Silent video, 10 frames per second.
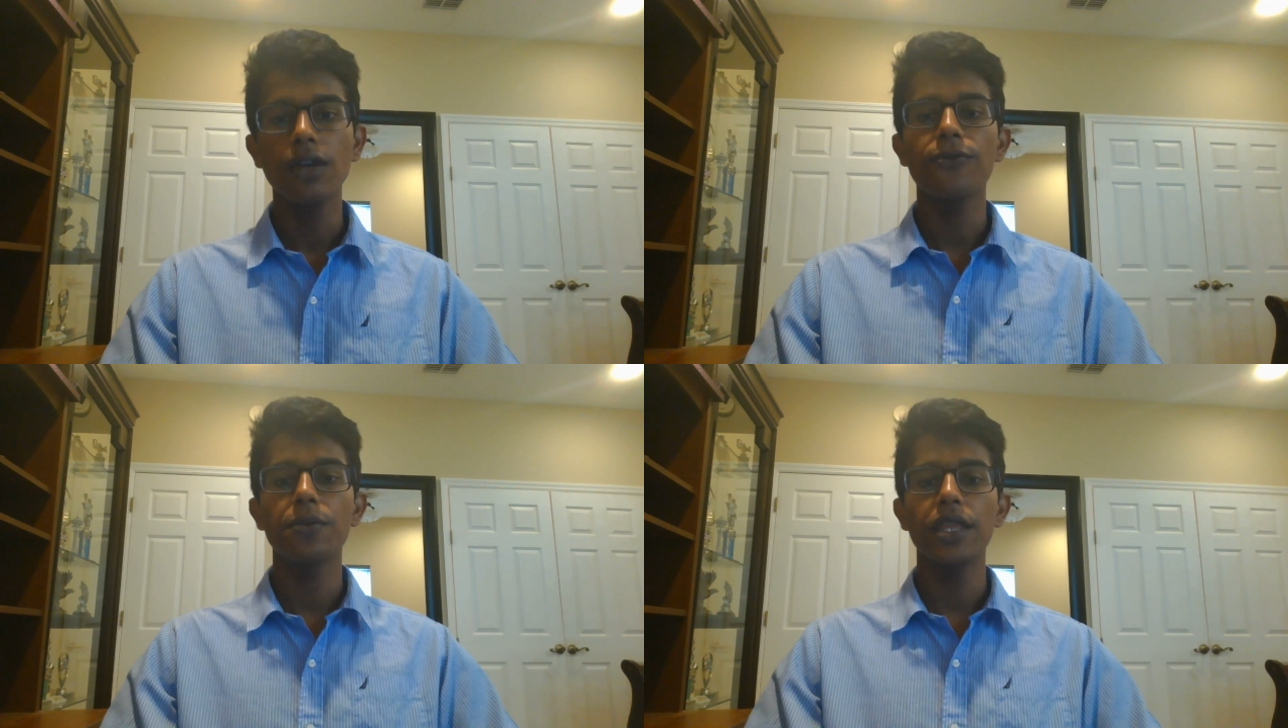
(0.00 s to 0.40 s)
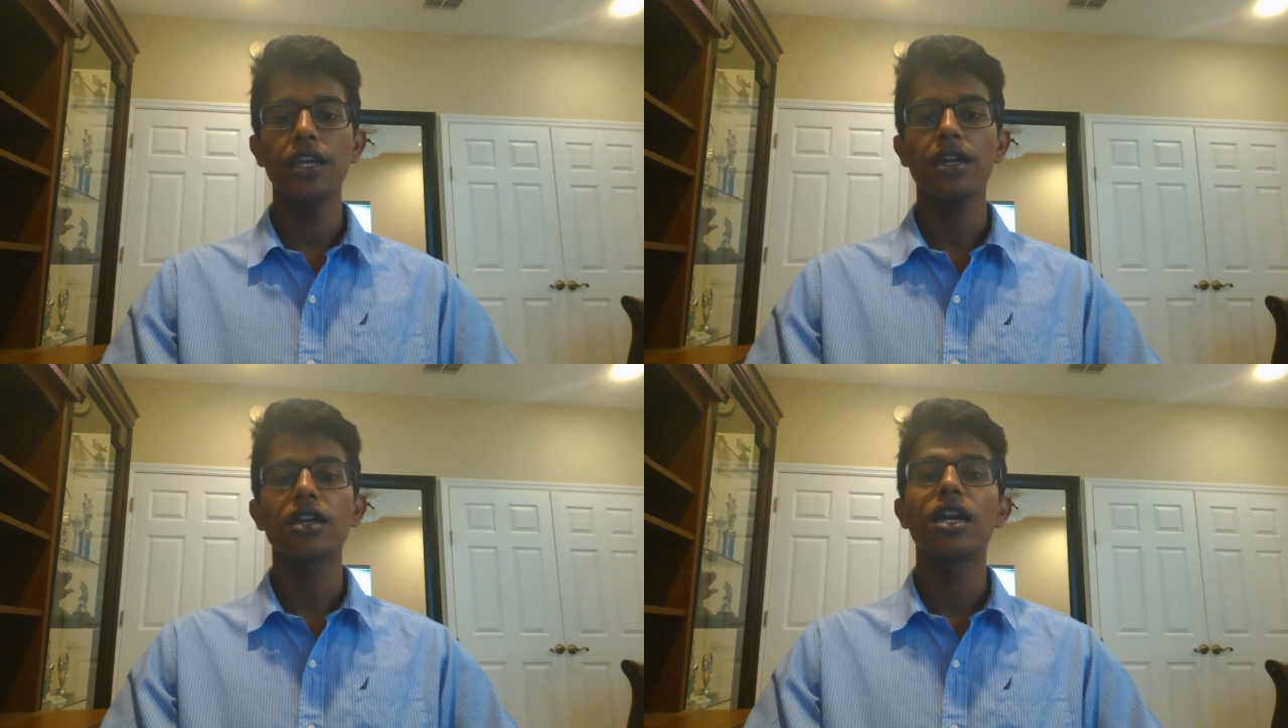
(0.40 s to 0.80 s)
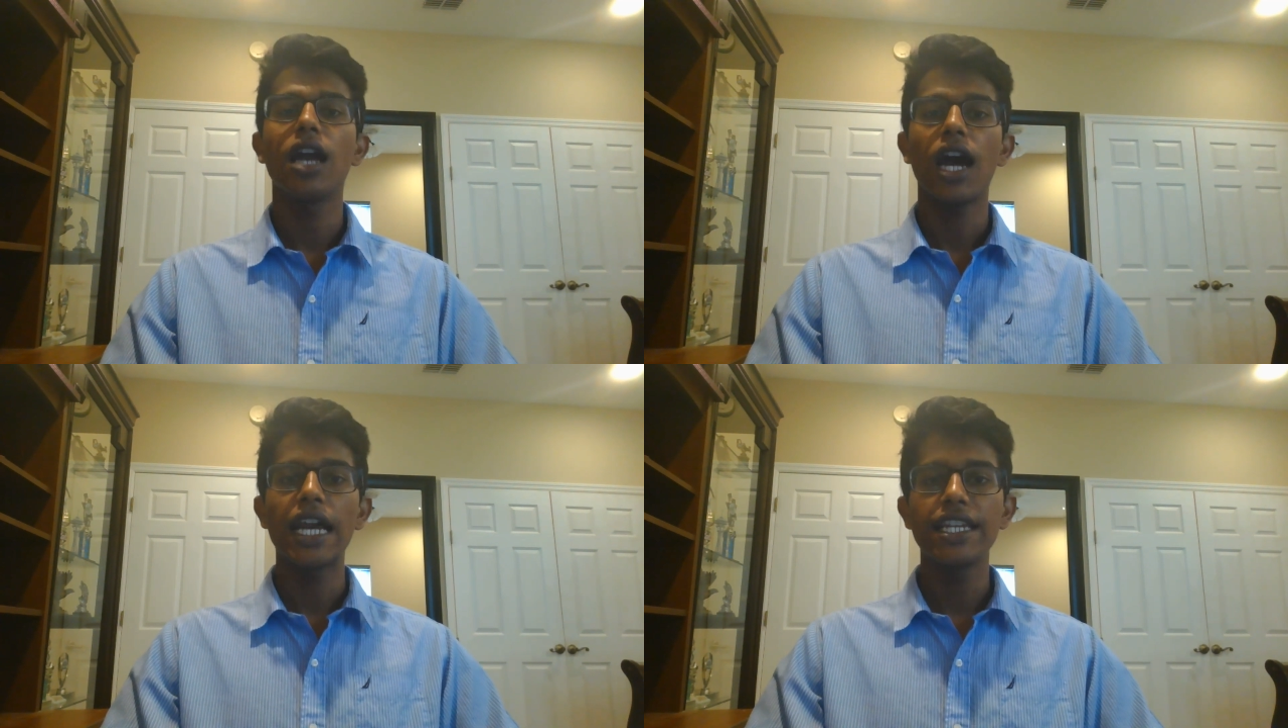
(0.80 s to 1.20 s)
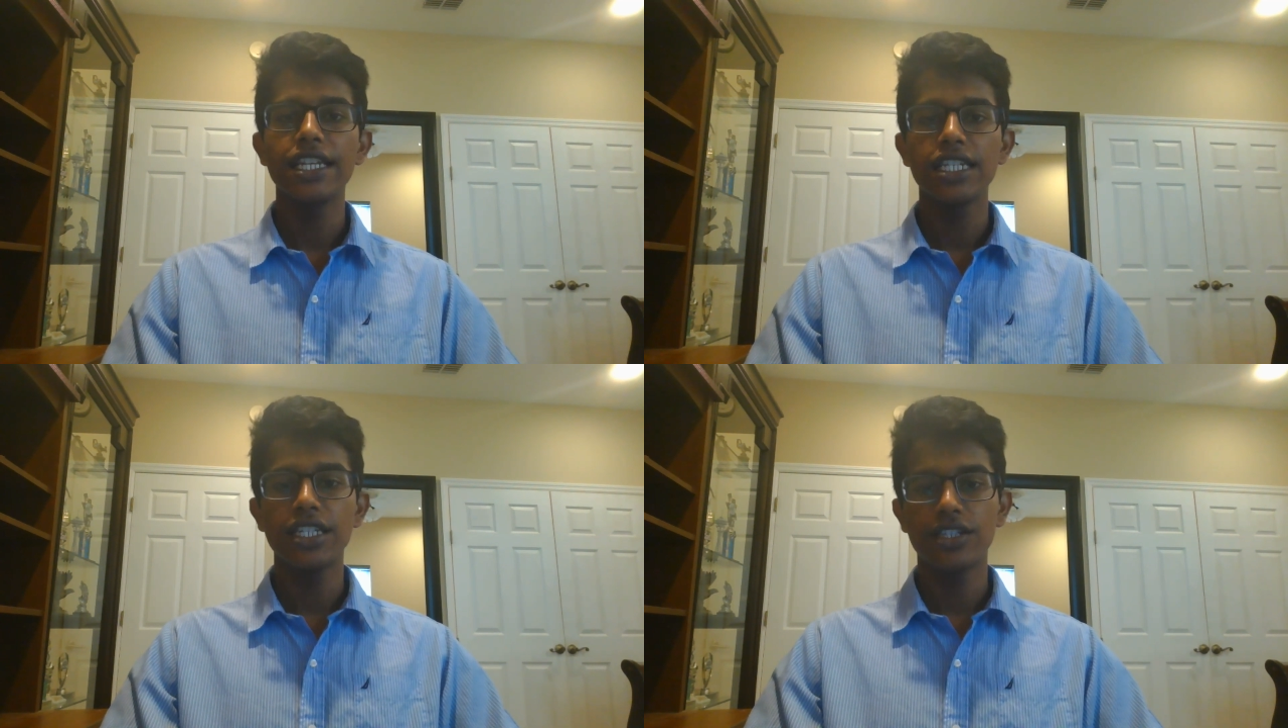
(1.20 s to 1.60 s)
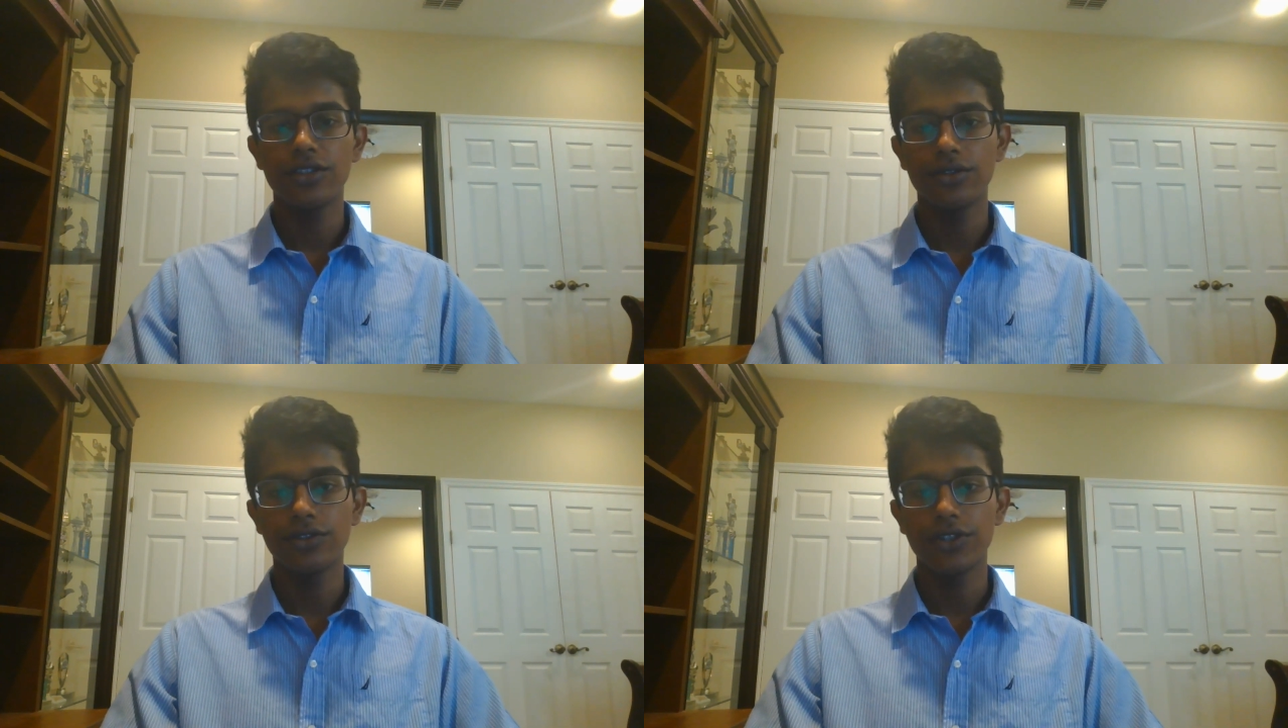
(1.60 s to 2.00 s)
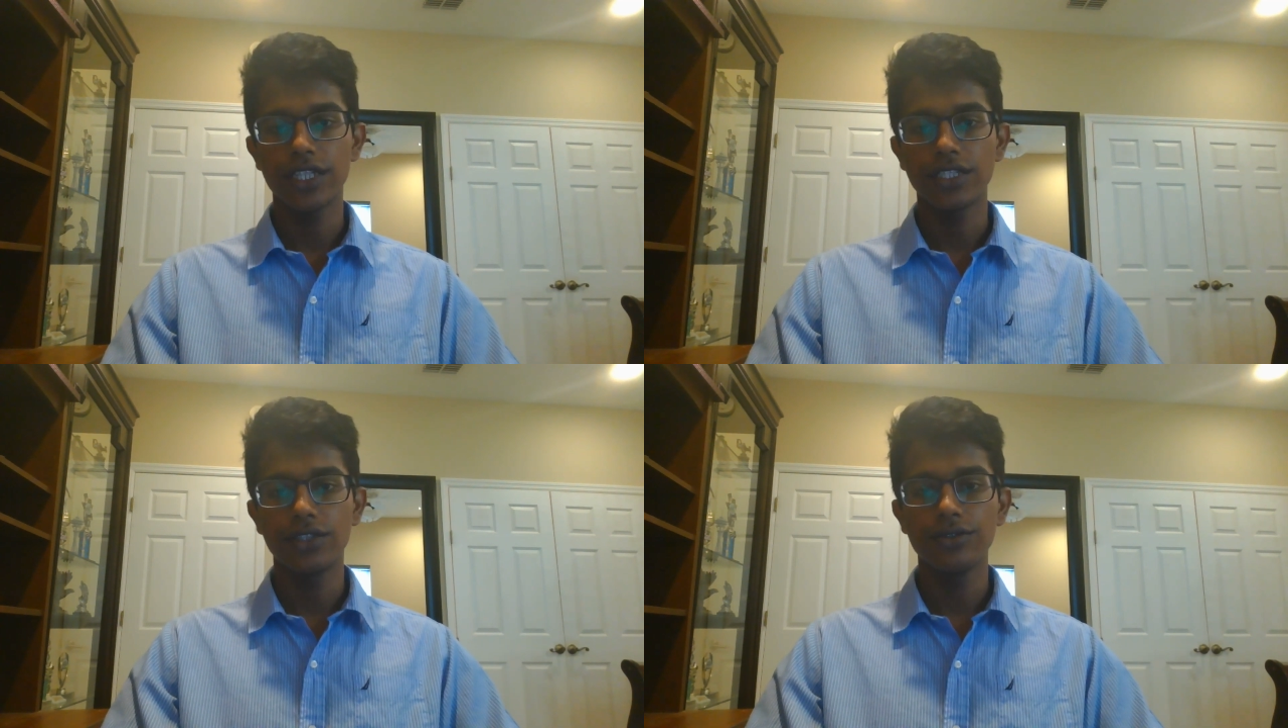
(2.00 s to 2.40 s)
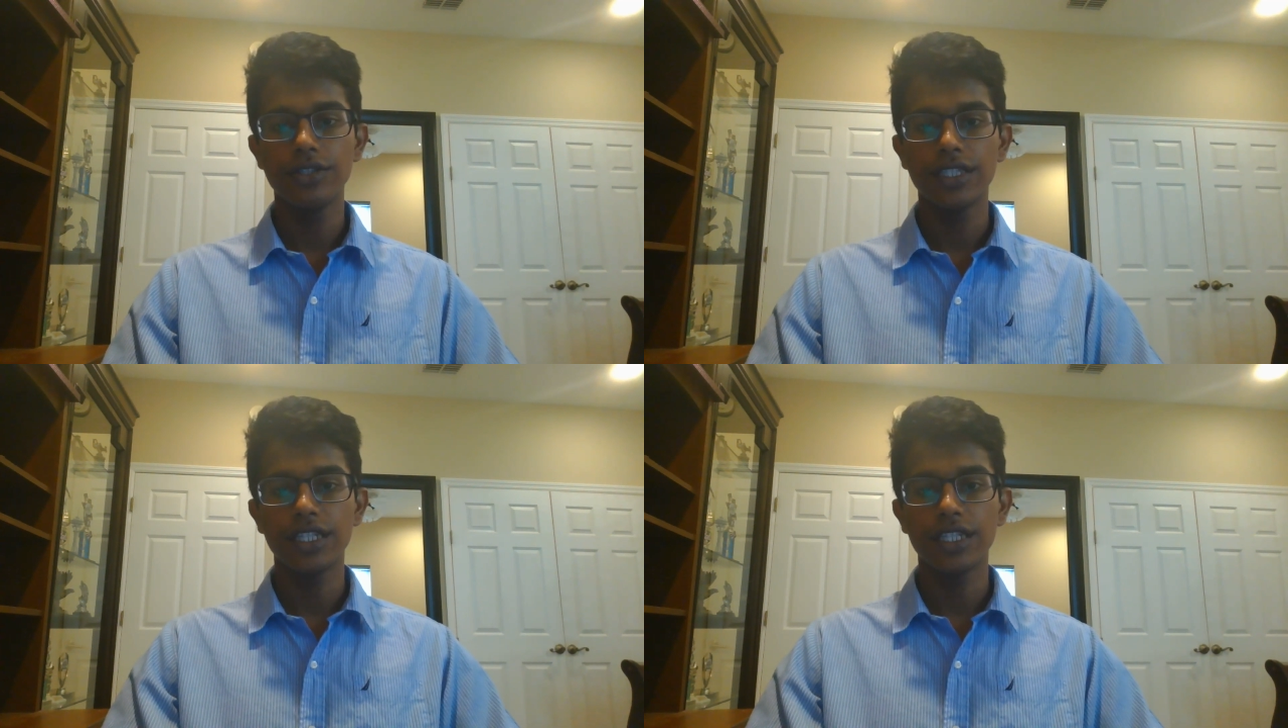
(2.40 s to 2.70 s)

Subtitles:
From there, I needed to transduce